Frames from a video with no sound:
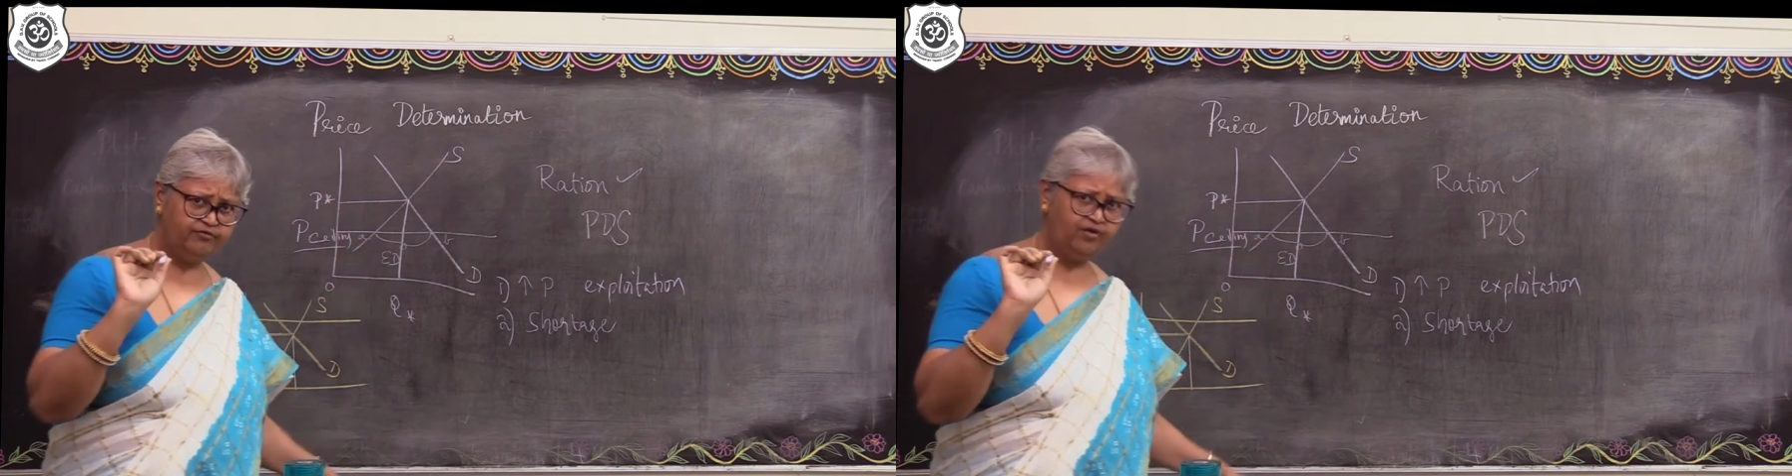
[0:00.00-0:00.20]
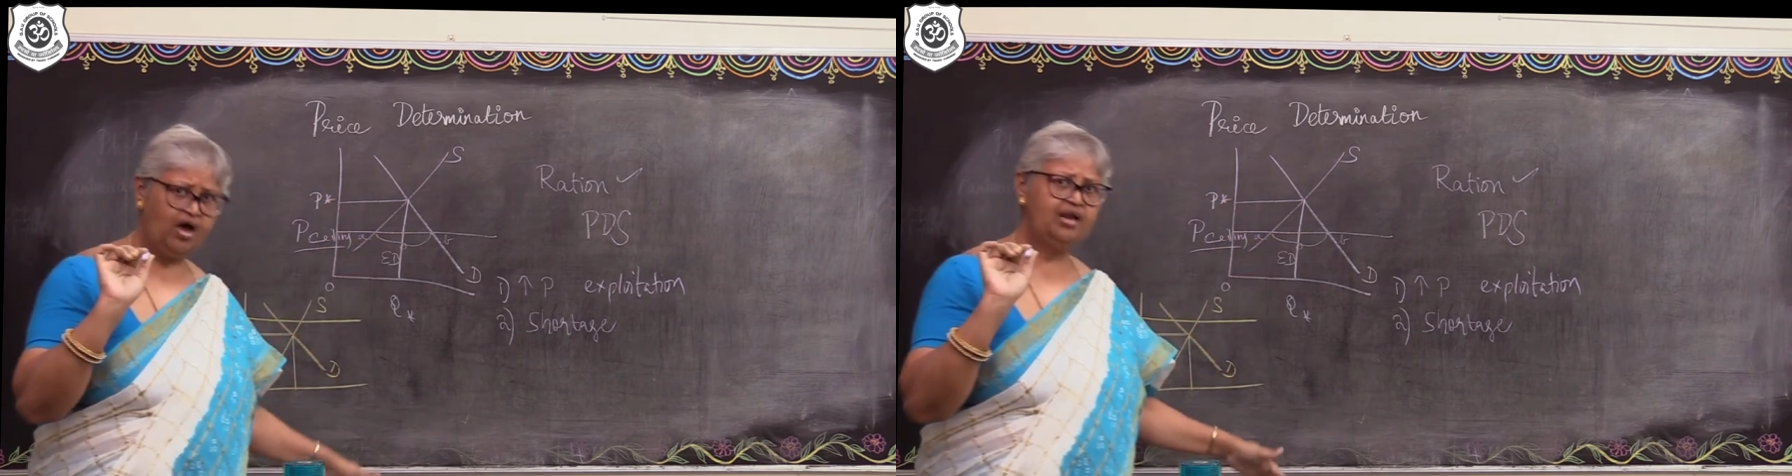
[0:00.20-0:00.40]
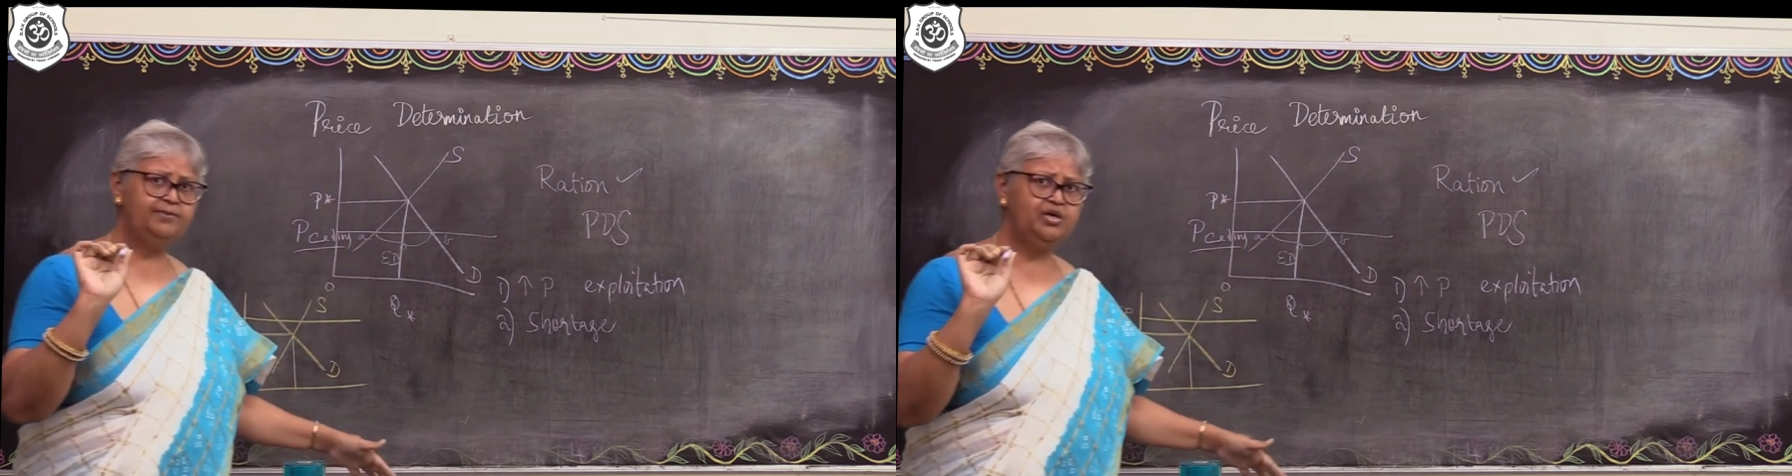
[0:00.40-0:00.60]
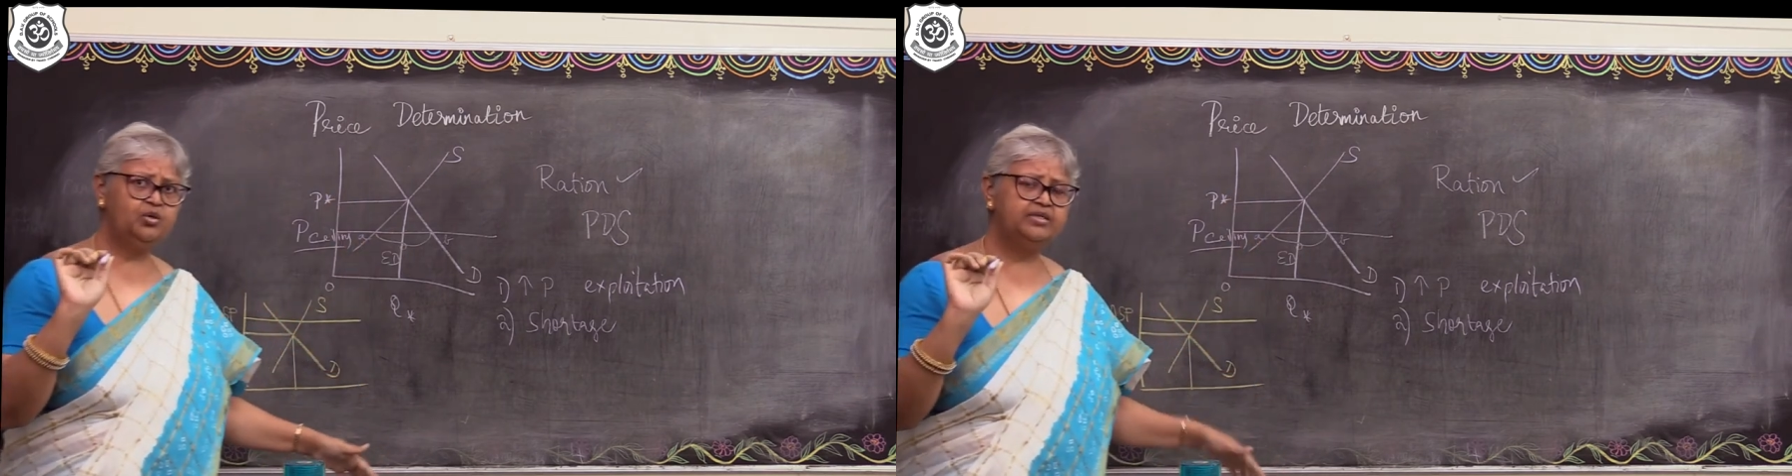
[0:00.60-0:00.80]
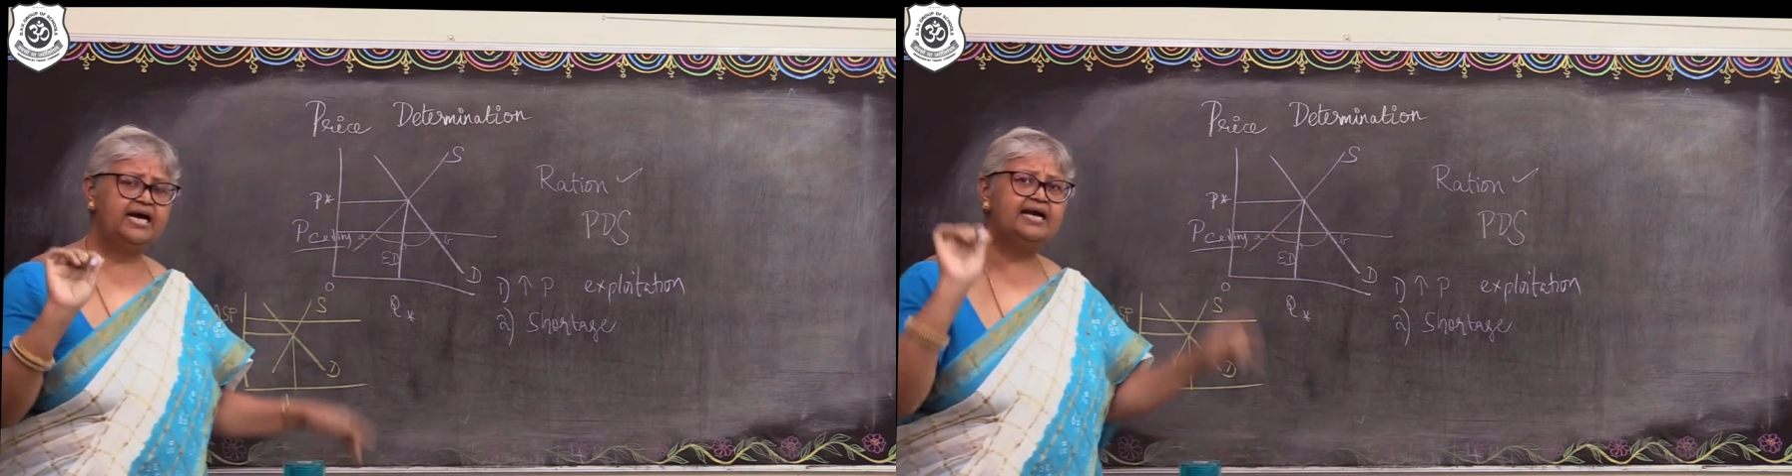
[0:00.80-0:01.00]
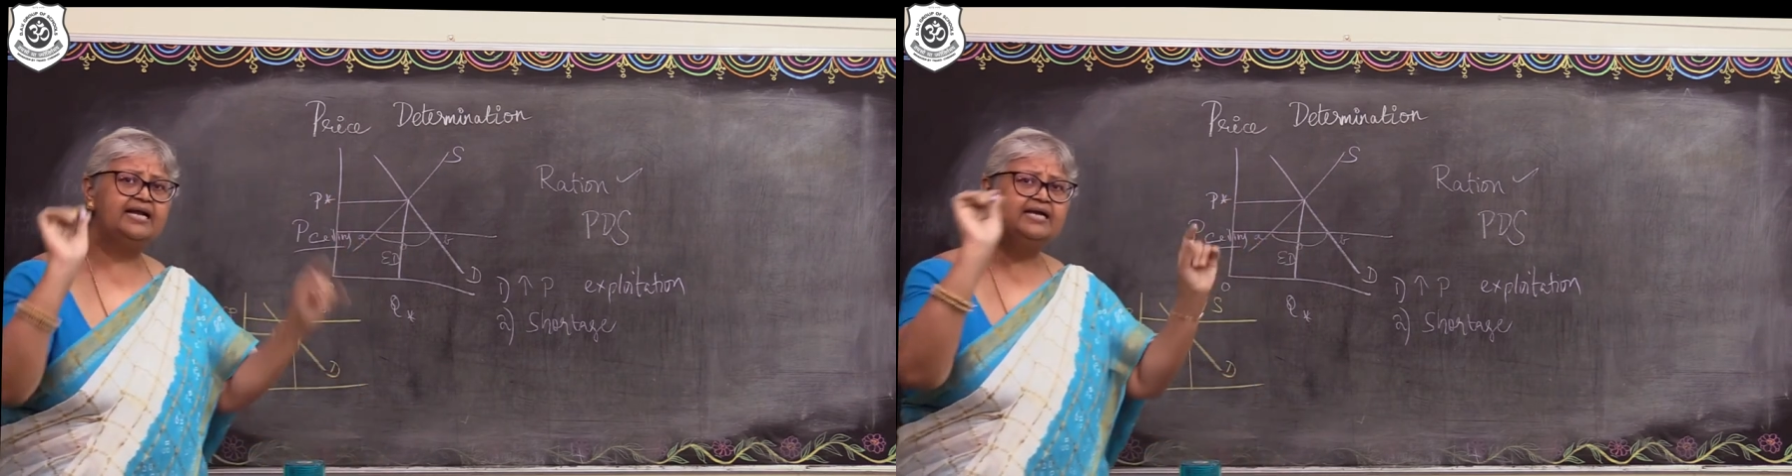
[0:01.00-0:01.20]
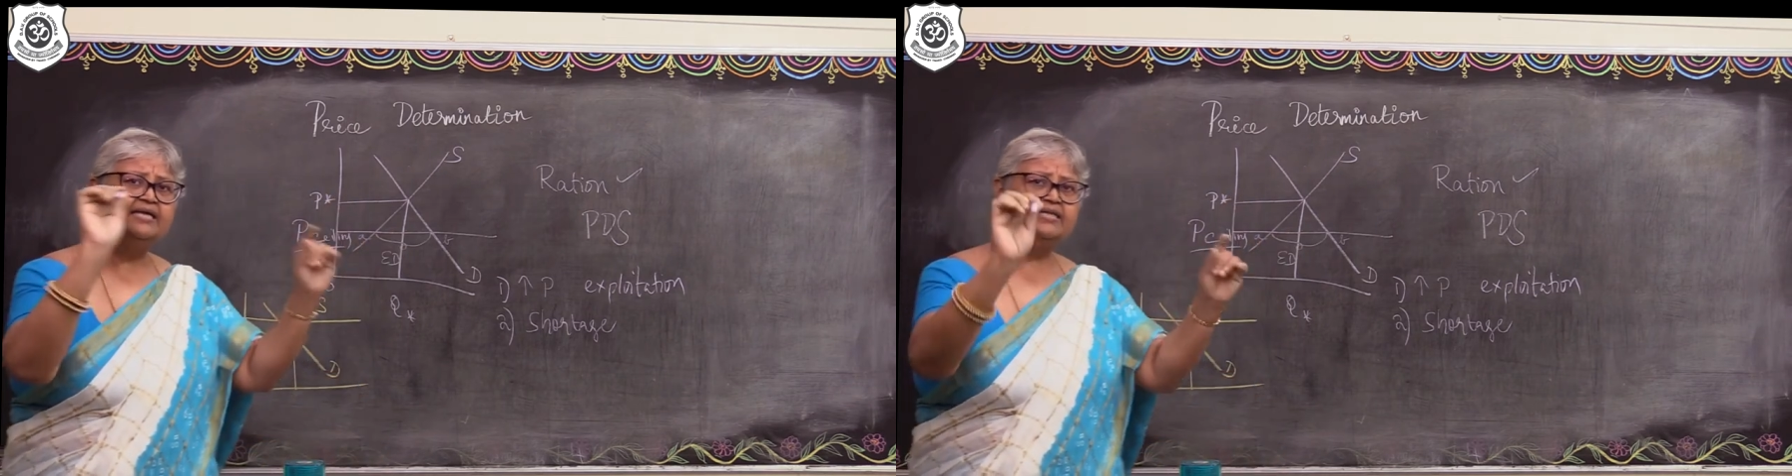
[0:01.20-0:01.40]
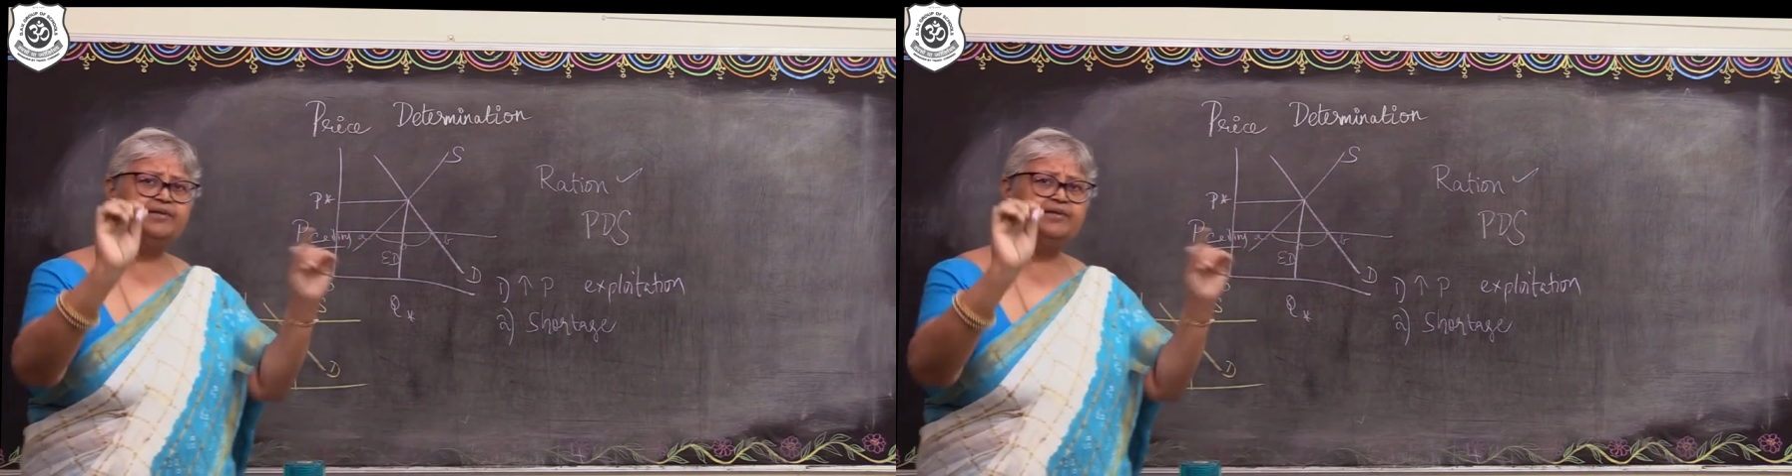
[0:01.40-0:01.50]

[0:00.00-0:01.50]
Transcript: fall below that,